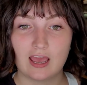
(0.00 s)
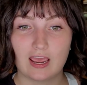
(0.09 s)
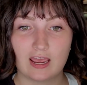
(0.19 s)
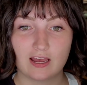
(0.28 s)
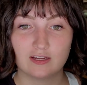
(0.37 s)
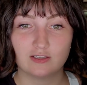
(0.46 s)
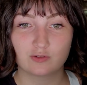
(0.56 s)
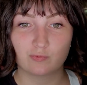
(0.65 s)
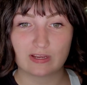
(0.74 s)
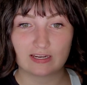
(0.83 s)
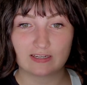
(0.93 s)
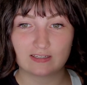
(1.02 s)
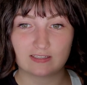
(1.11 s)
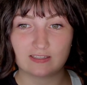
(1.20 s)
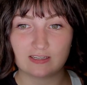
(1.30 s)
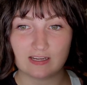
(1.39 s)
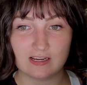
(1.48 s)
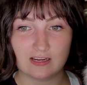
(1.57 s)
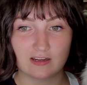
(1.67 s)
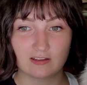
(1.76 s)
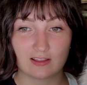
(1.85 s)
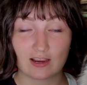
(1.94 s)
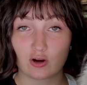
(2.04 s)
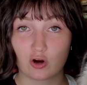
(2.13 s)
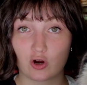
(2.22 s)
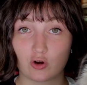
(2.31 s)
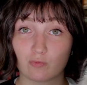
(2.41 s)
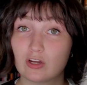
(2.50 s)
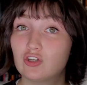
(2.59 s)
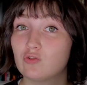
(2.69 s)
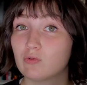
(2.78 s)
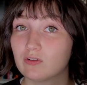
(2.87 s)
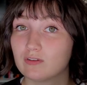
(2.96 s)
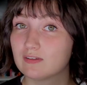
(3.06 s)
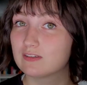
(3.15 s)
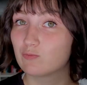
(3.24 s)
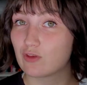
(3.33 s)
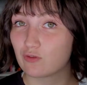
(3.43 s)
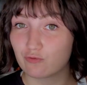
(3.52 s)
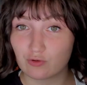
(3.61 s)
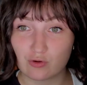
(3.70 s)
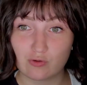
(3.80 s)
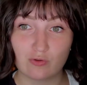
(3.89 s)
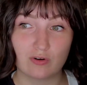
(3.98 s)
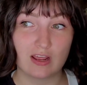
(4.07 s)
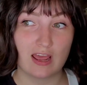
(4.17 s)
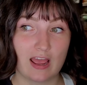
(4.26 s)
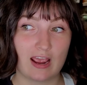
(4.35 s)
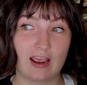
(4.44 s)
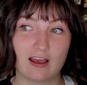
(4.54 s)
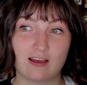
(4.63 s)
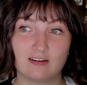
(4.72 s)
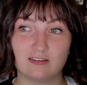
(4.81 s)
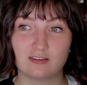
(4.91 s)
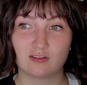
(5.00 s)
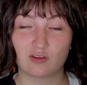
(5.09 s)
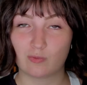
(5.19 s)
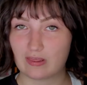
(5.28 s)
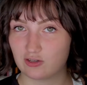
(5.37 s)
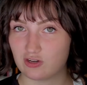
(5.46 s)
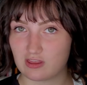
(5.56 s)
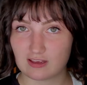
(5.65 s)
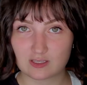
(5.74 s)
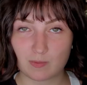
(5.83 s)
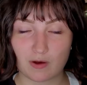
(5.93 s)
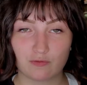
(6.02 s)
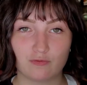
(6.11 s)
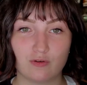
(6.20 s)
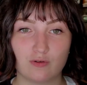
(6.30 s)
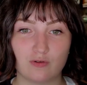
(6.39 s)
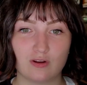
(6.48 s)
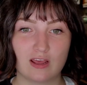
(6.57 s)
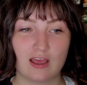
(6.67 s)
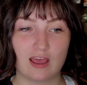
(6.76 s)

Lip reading: and we get to see like her rituals with food and the way that she thinks about food,